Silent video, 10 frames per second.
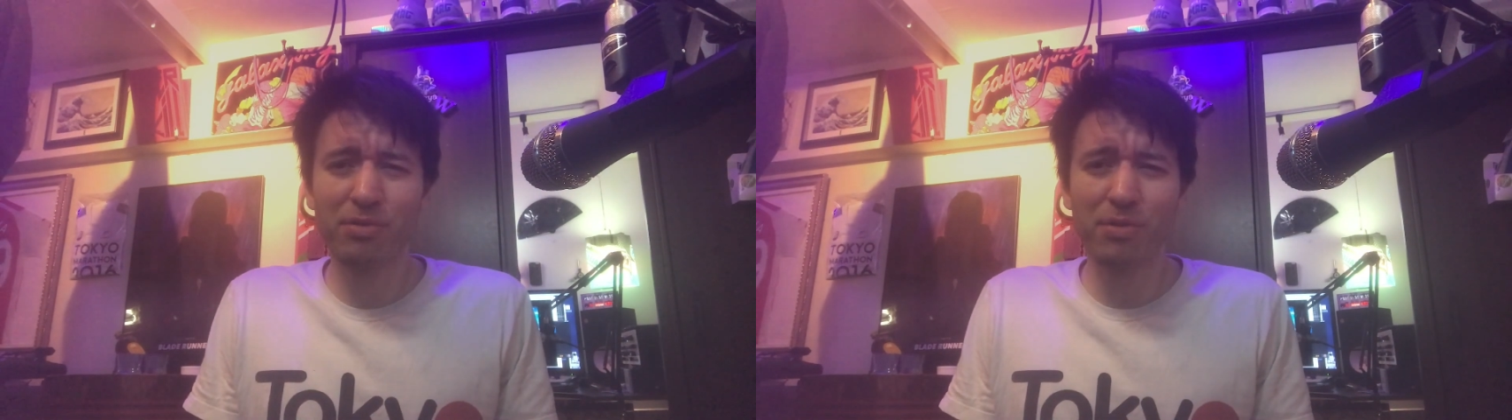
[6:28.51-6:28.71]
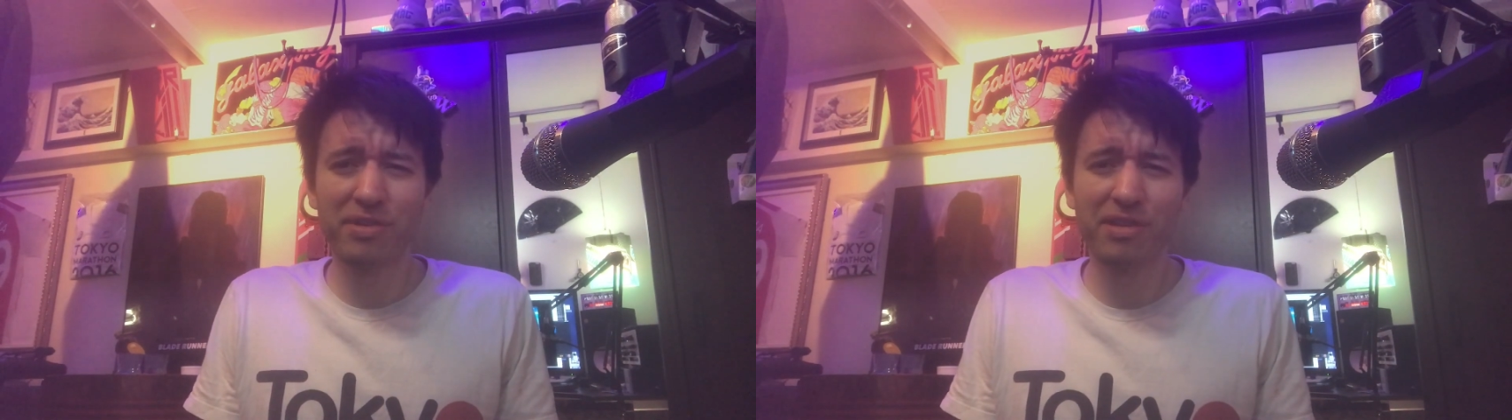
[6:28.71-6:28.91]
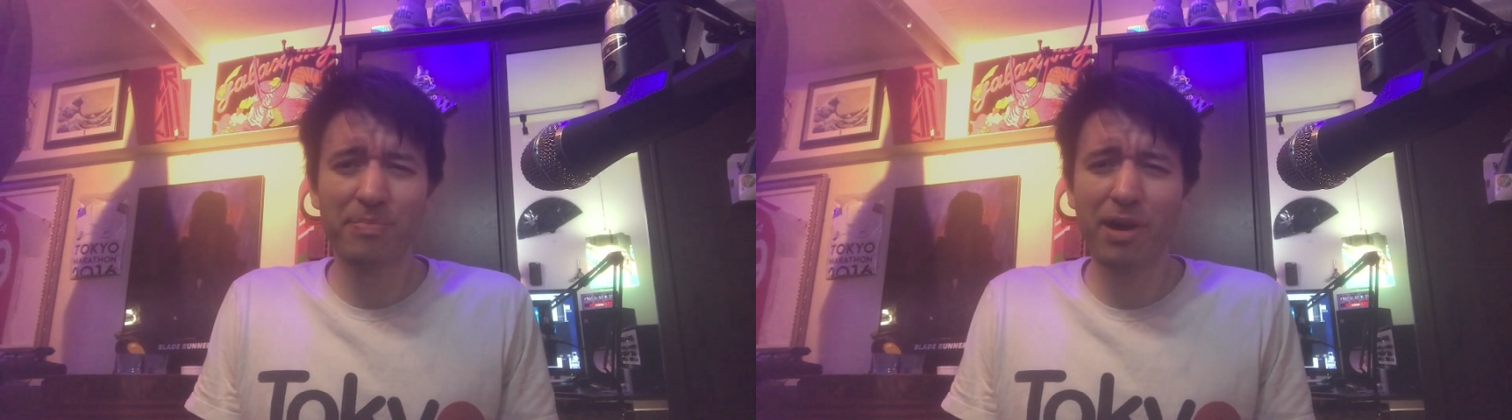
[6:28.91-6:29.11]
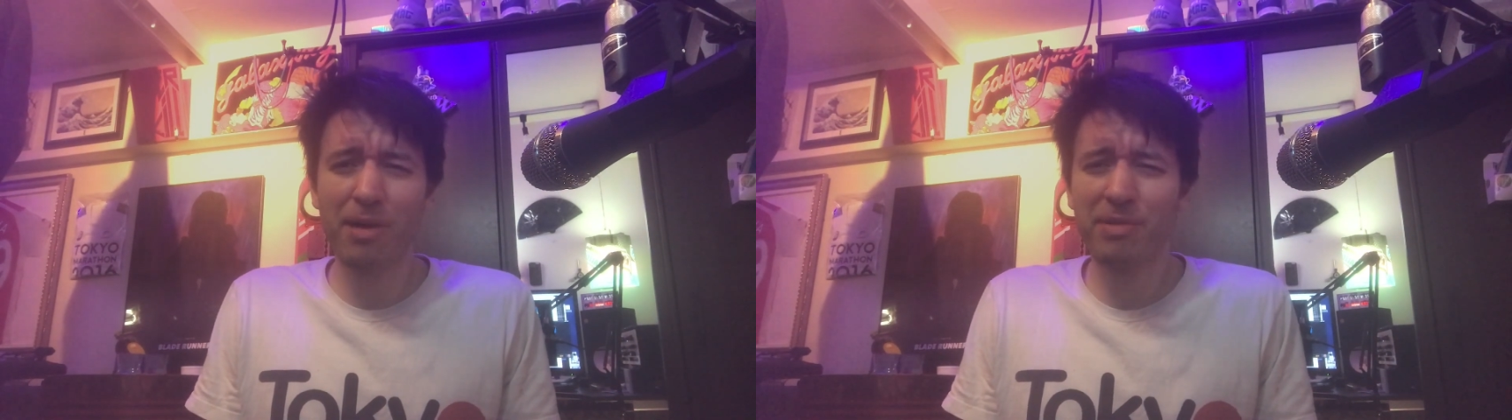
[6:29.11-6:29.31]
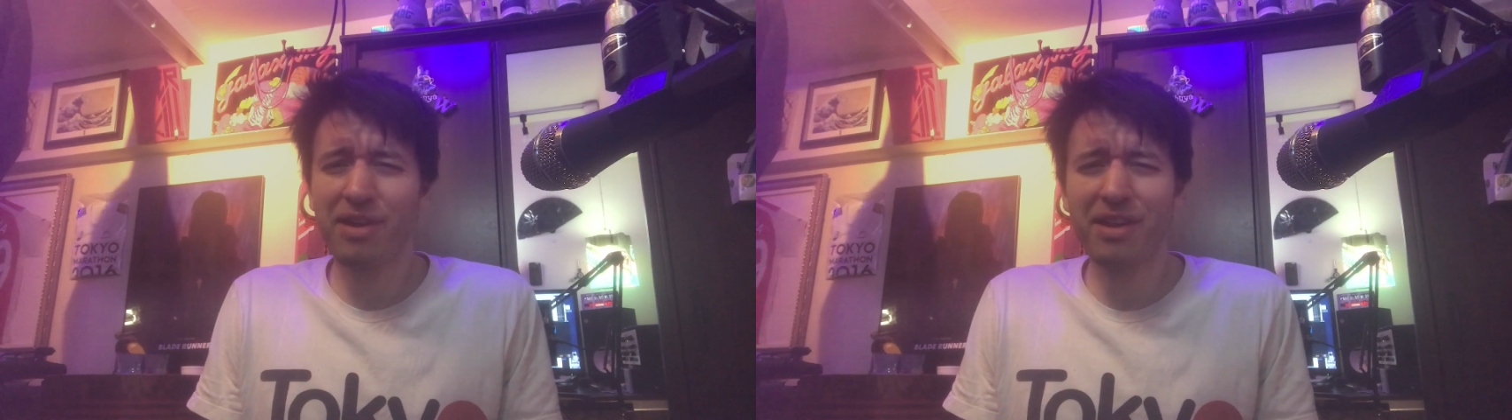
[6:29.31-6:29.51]
What was his
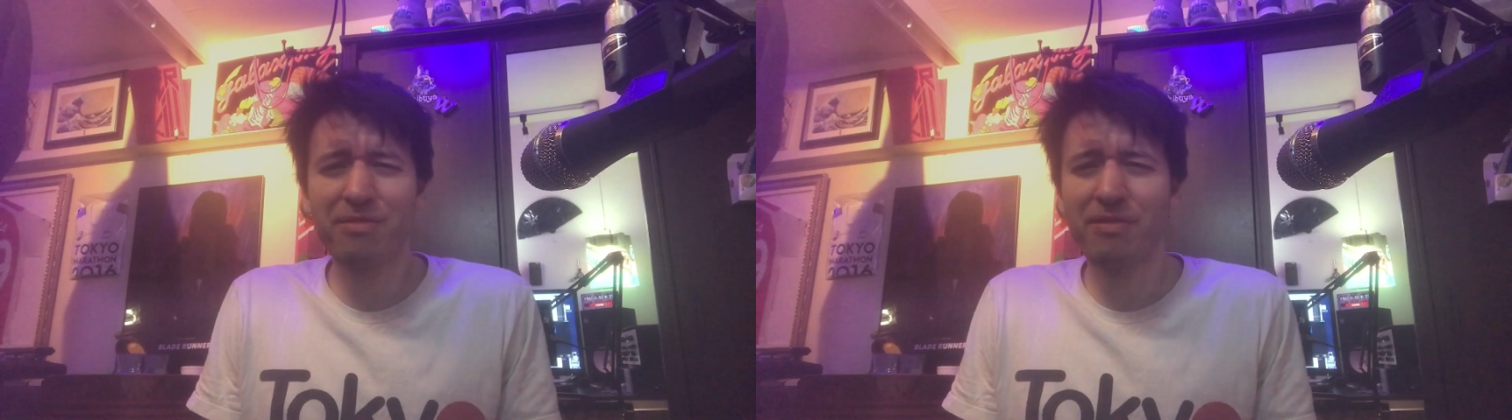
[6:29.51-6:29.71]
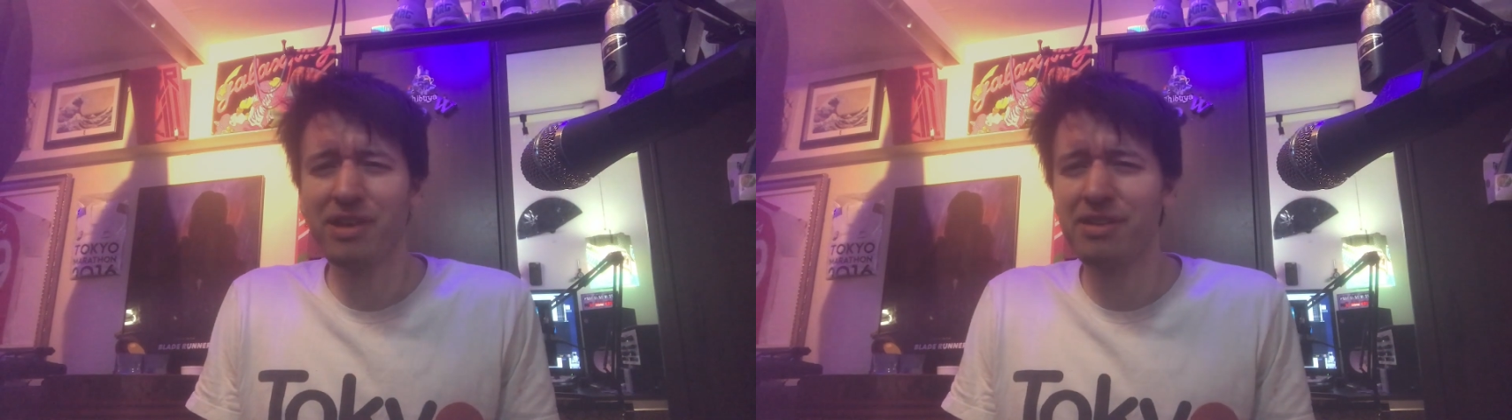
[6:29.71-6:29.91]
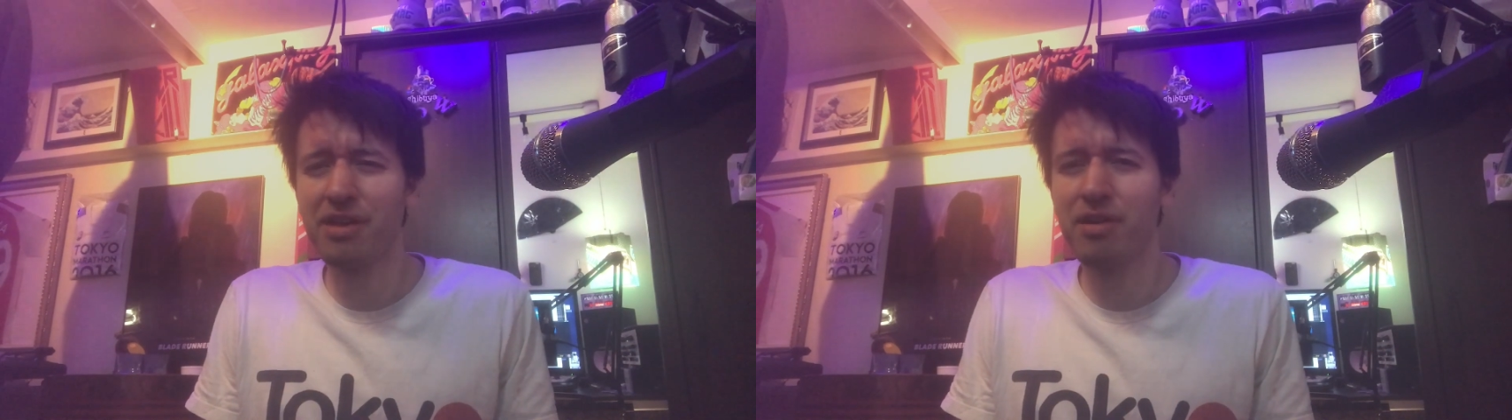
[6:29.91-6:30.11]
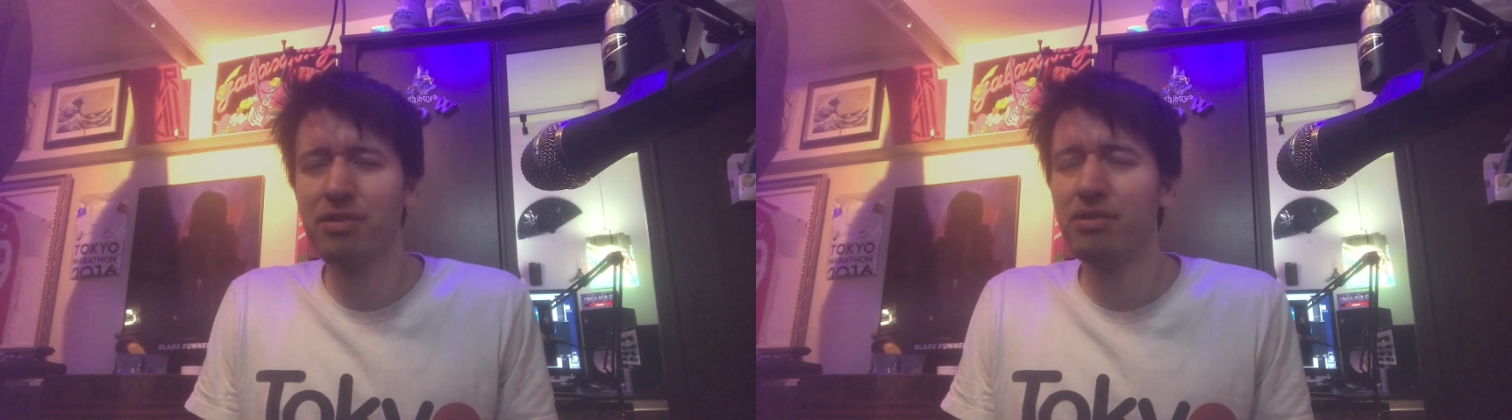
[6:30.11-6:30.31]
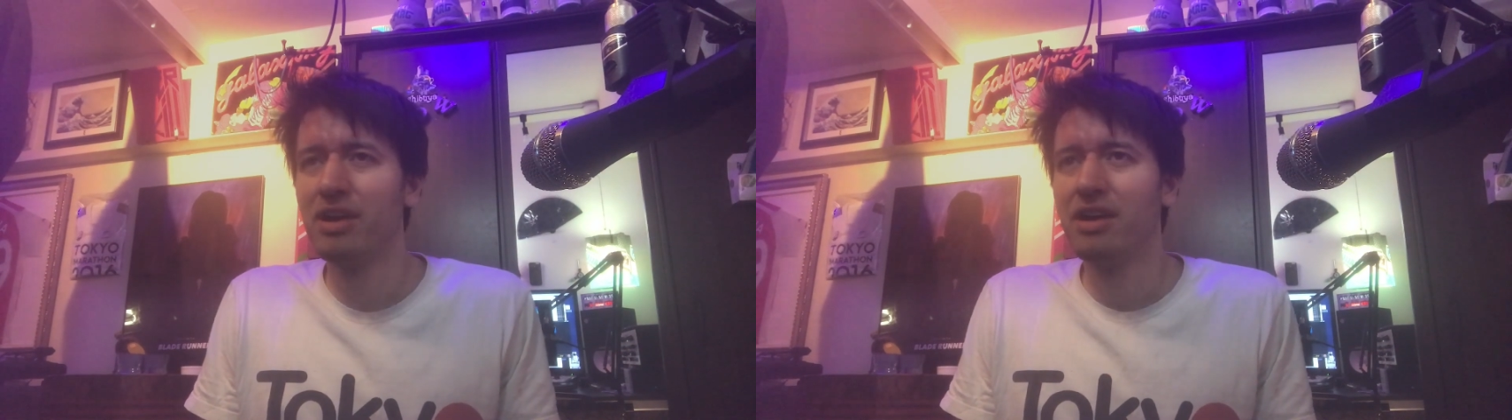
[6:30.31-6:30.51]
purpose? I don't really
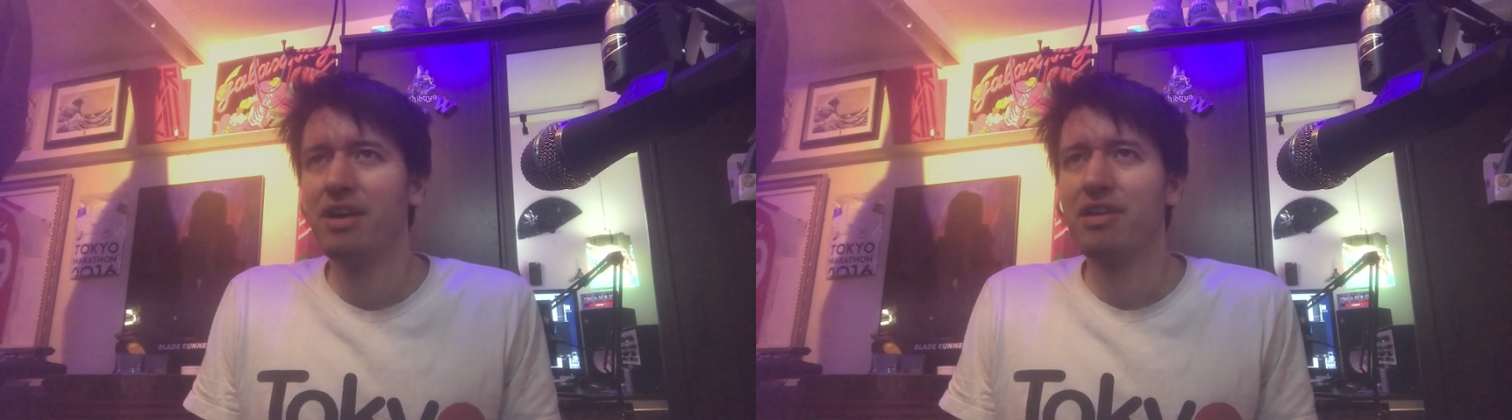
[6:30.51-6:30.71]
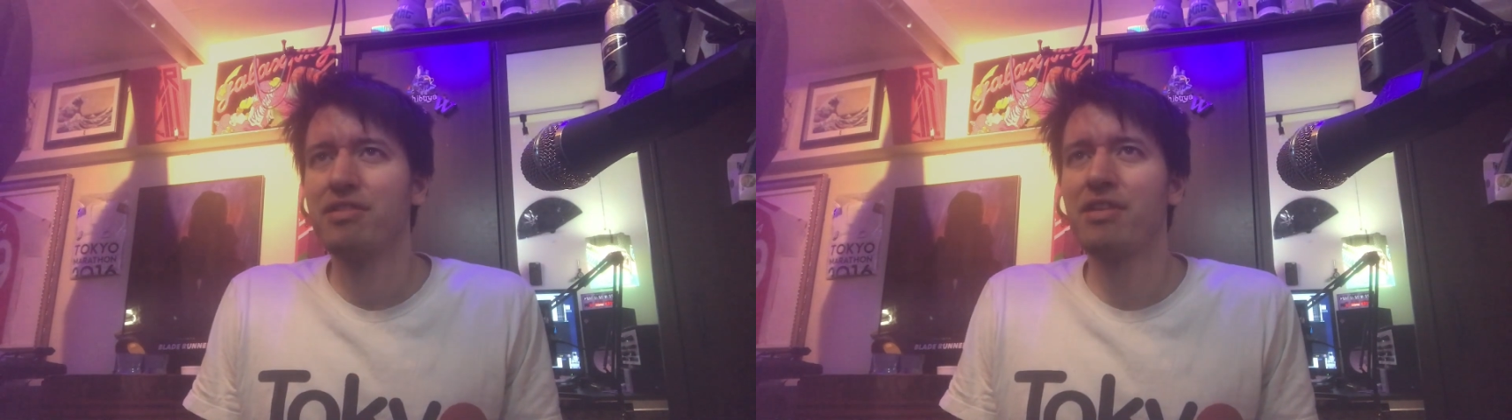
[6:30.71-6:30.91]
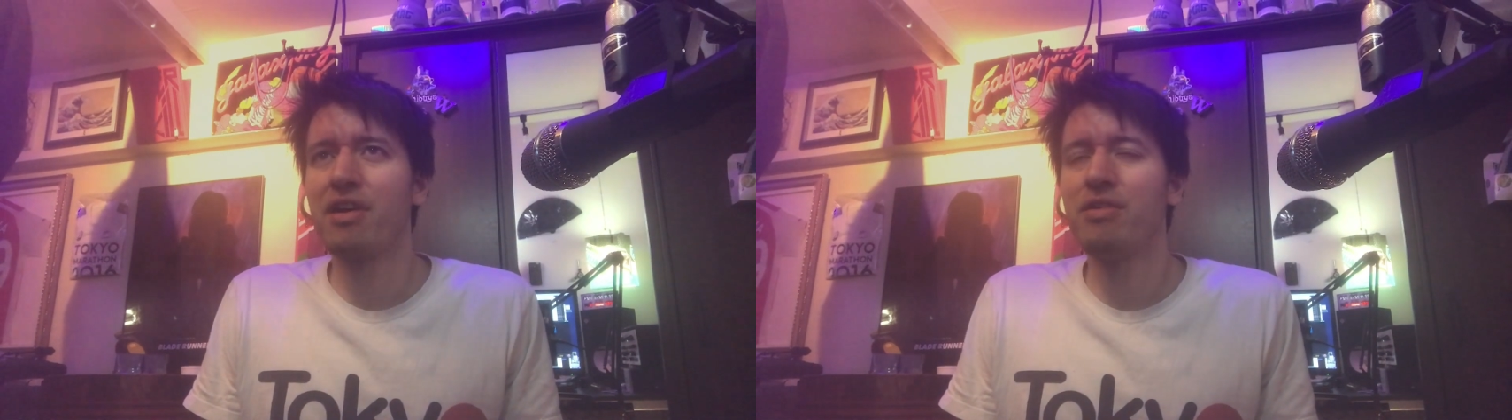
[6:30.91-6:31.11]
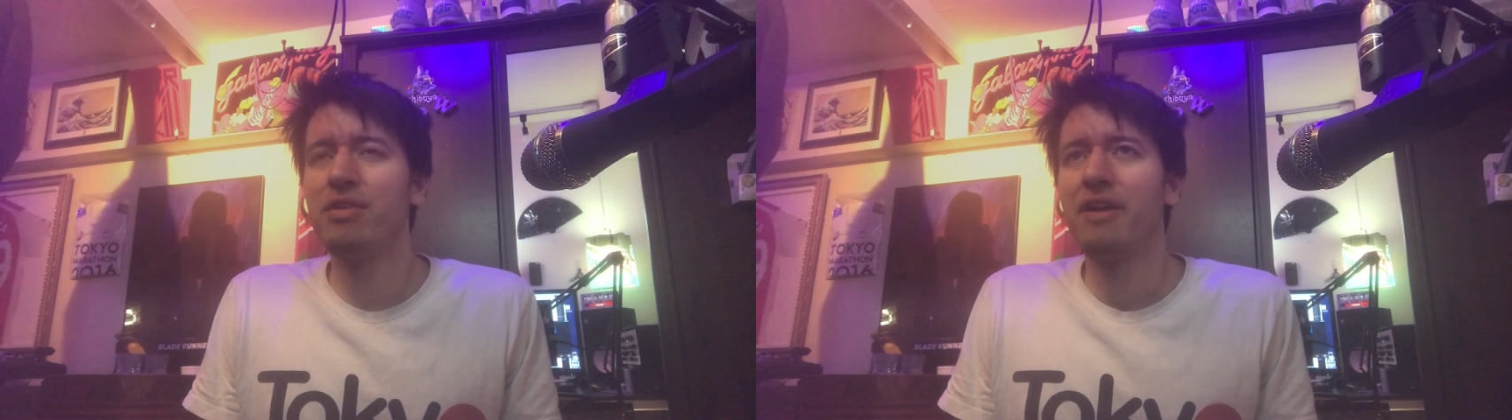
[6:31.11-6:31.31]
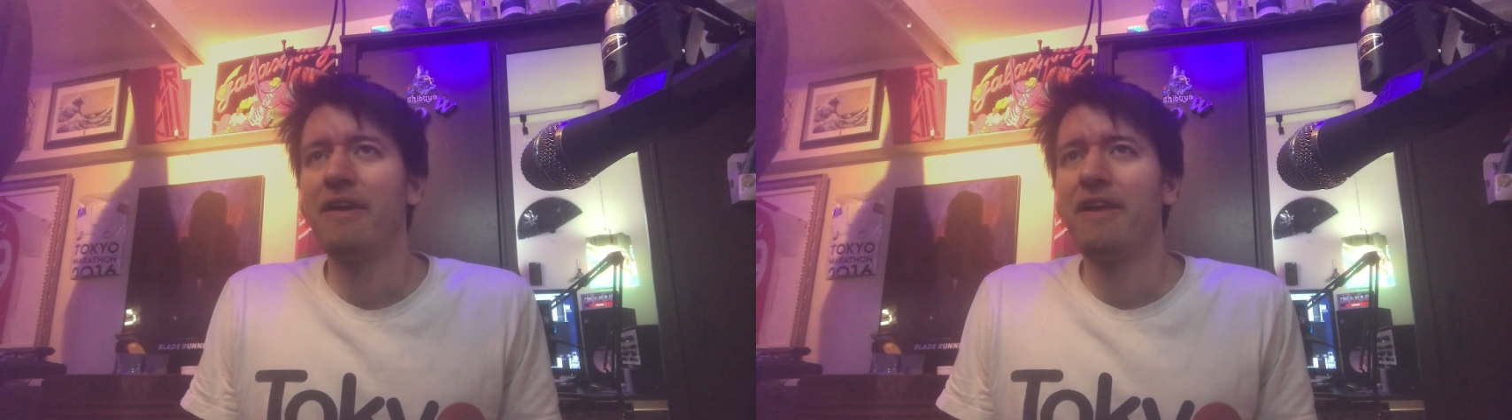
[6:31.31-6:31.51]
know. So,